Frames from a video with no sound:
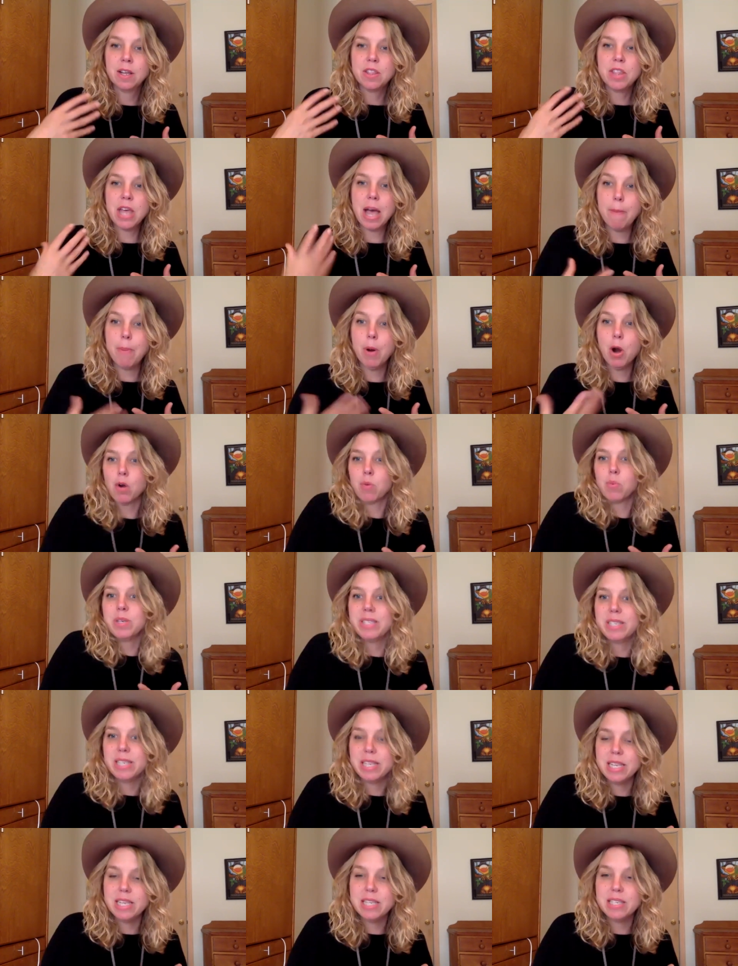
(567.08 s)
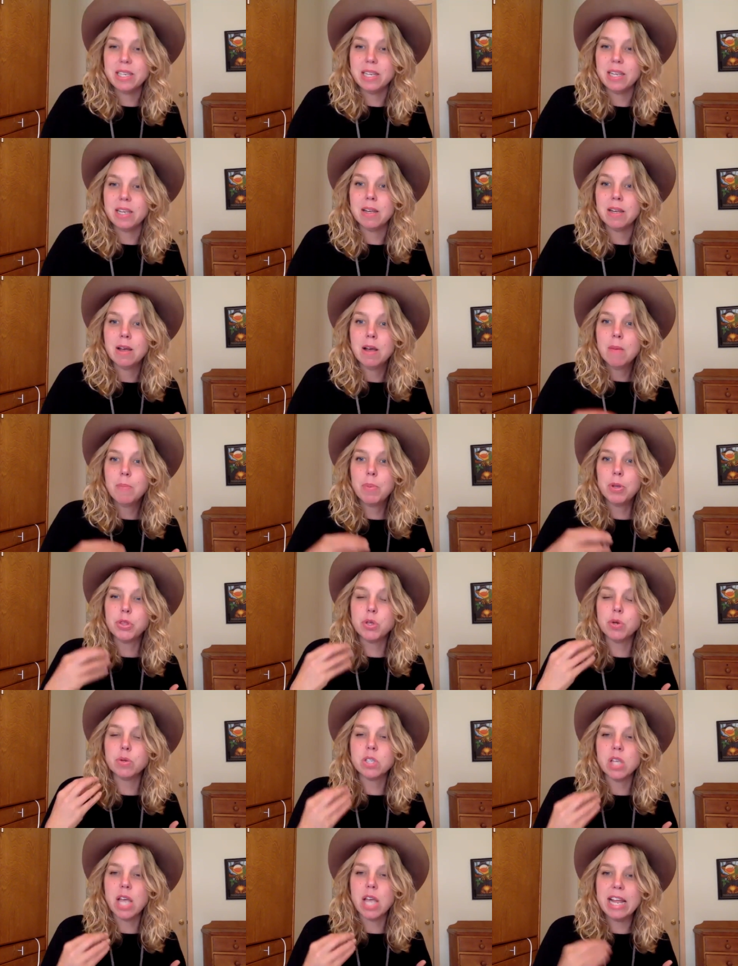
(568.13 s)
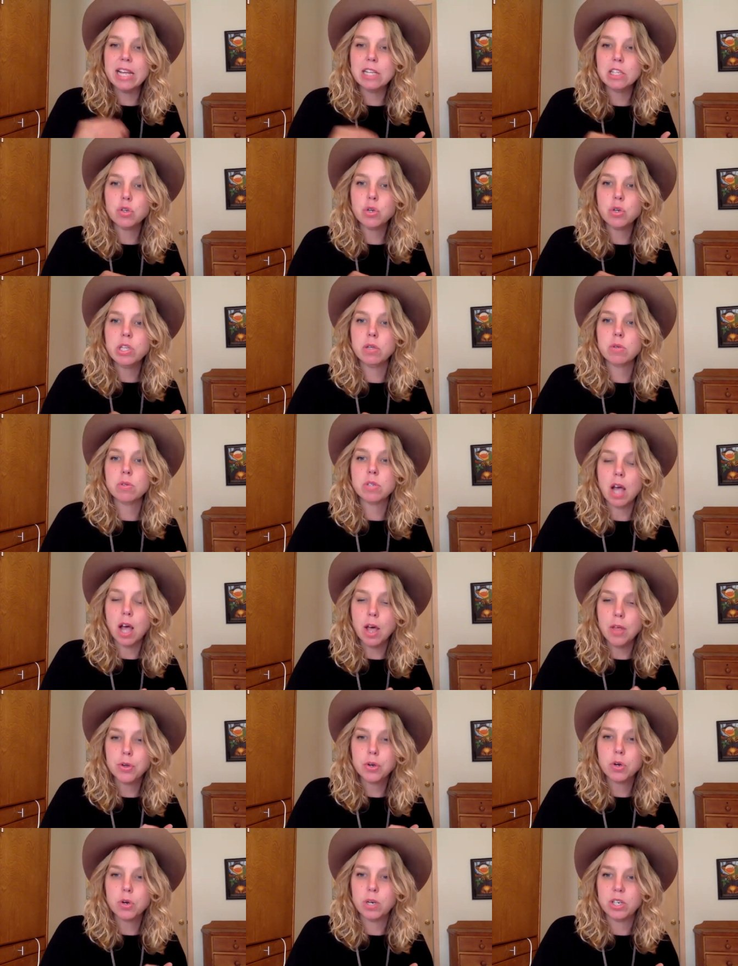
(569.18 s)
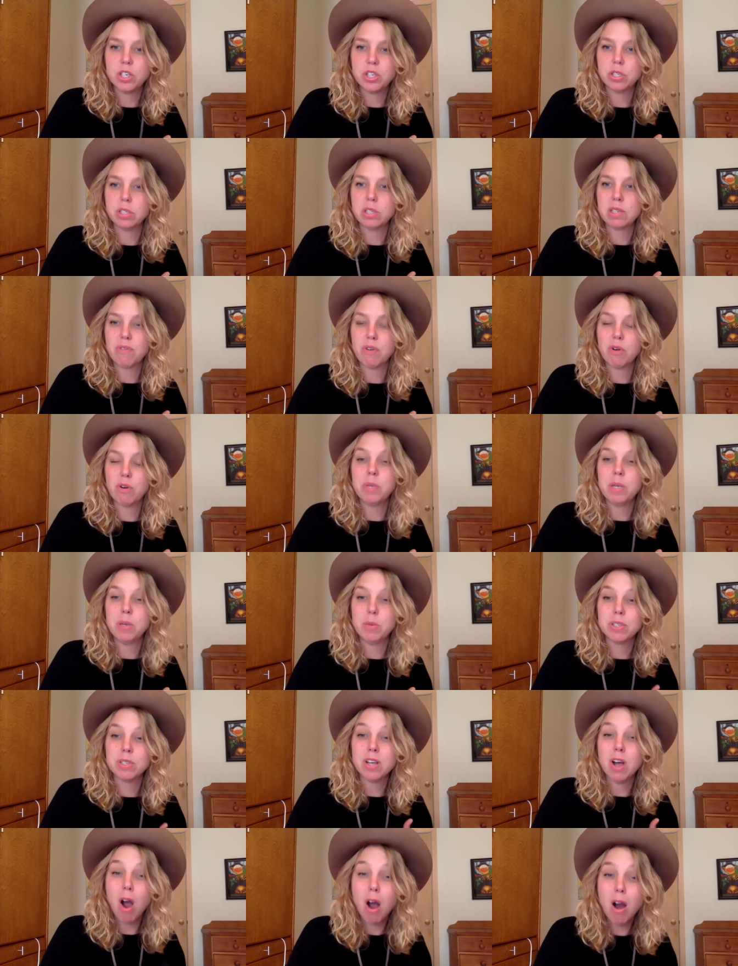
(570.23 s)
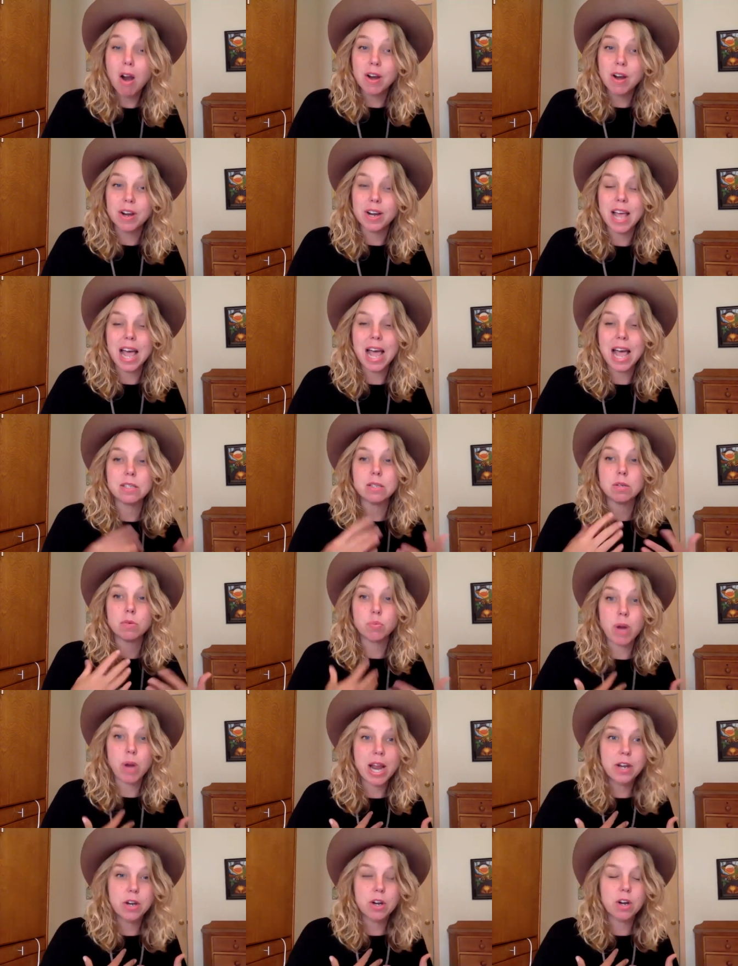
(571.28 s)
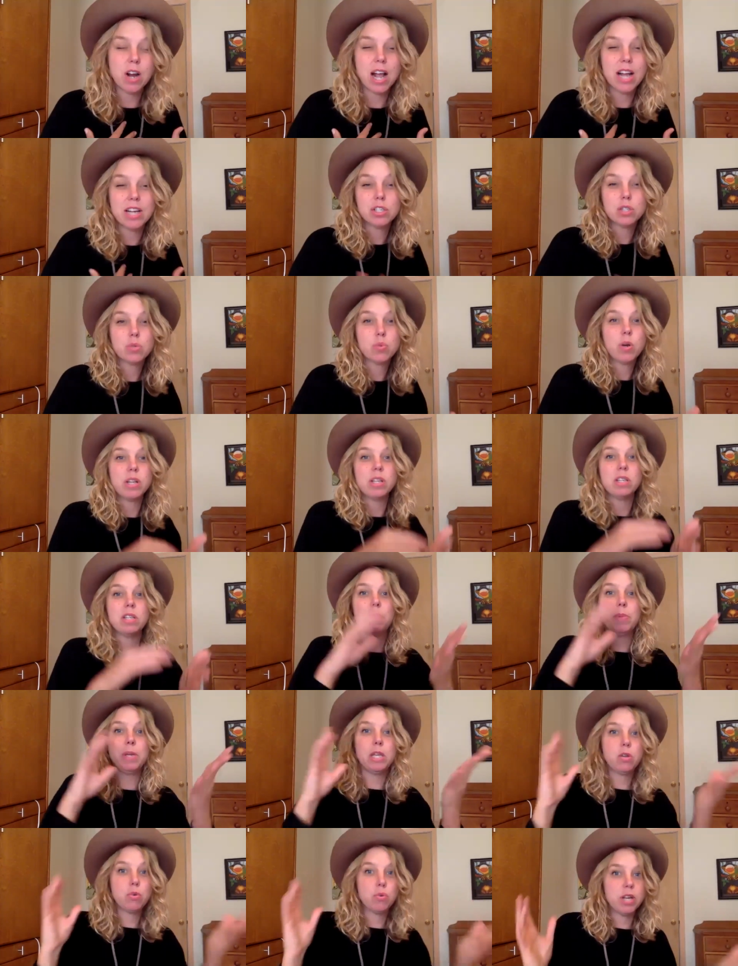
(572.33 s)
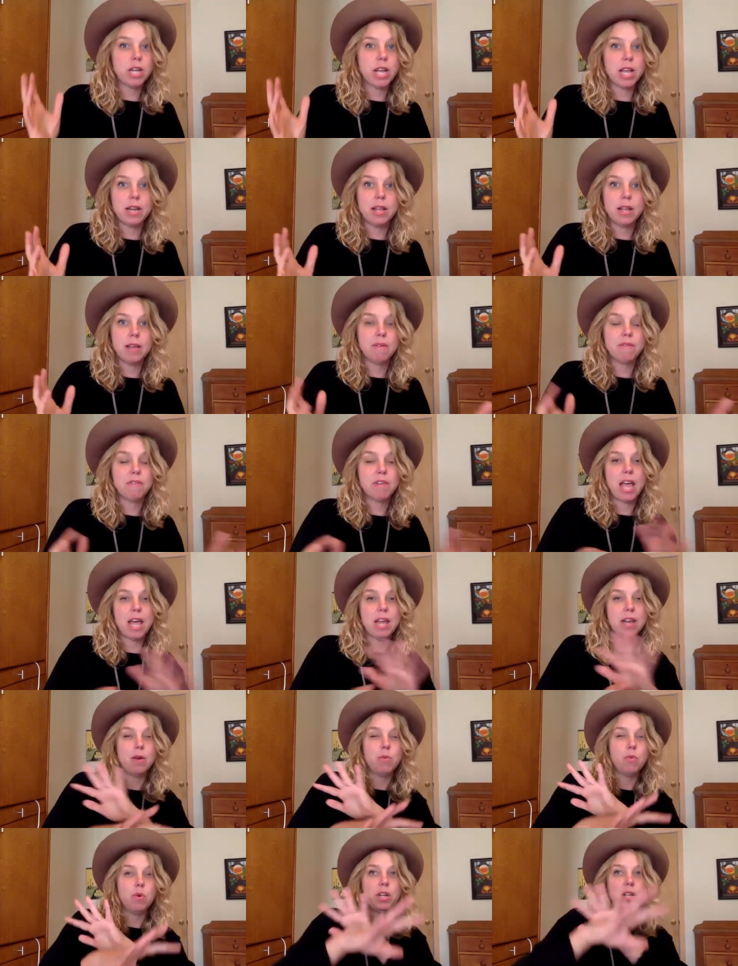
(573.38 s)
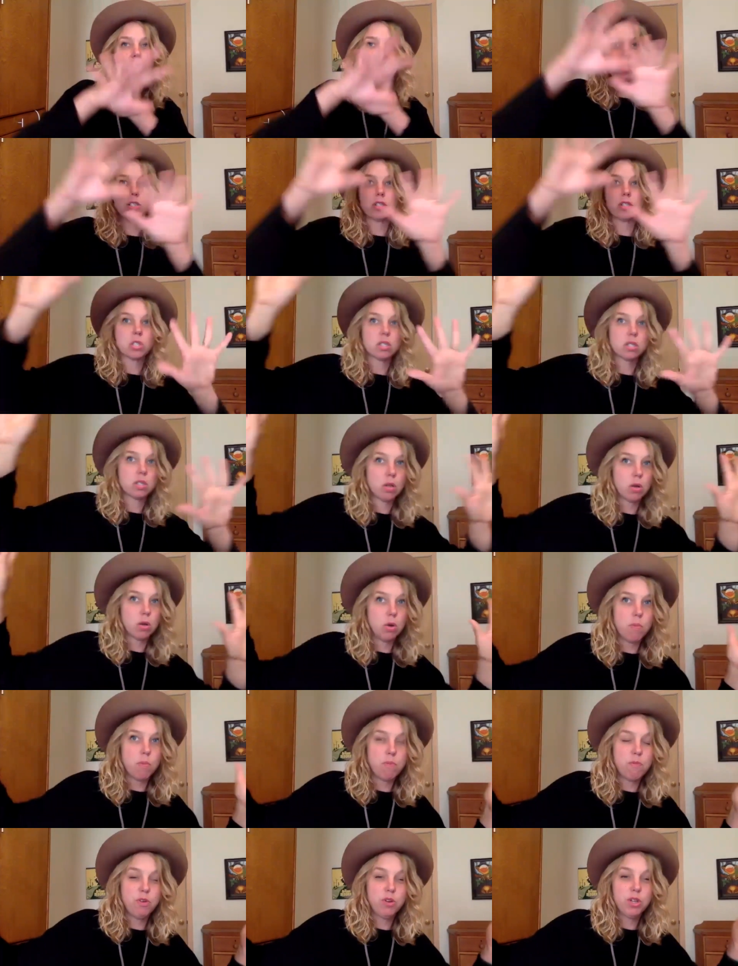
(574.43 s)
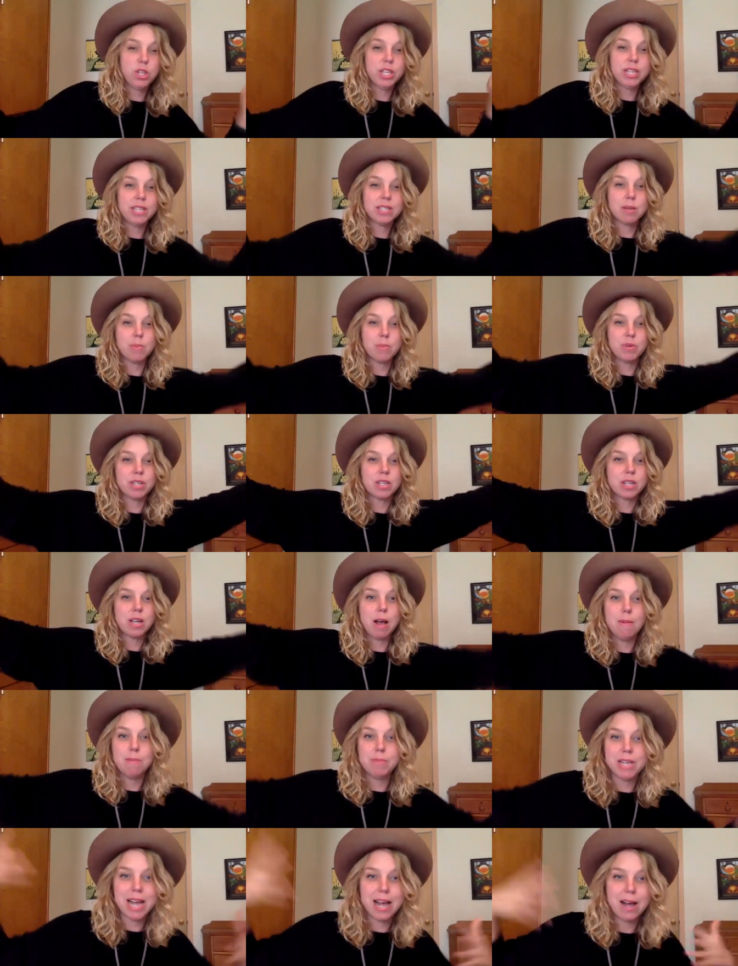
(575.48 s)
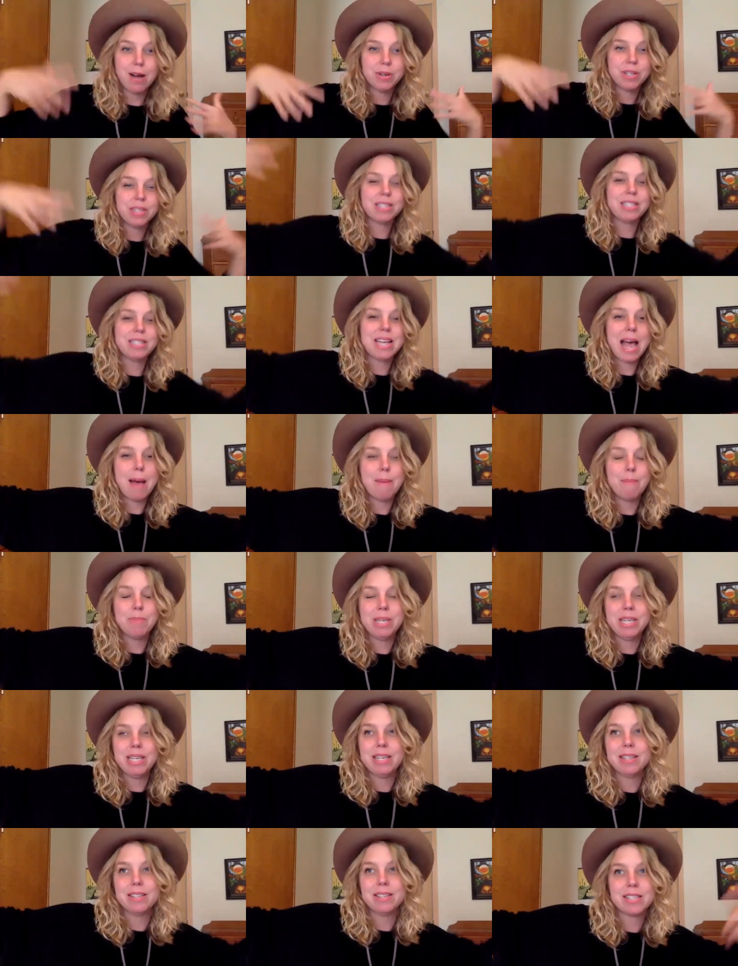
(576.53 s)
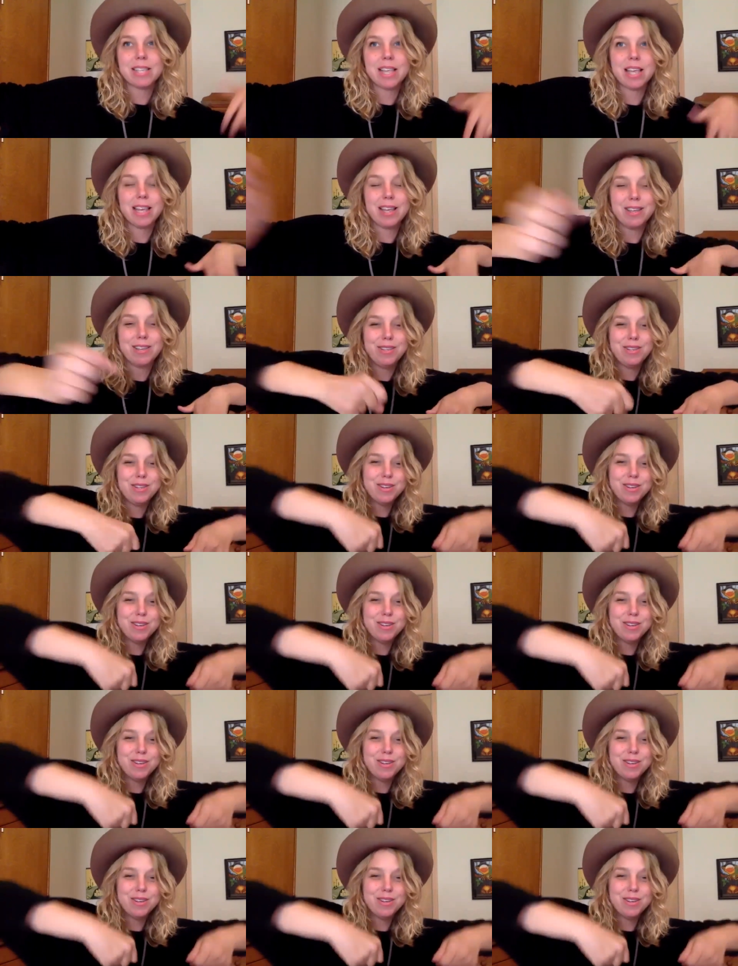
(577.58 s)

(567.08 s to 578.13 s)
that part was easy, but those answering those other questions for me was hard. As a writer, I just wanted to be creative and I wanted hopefully someone to come down and tap me and say,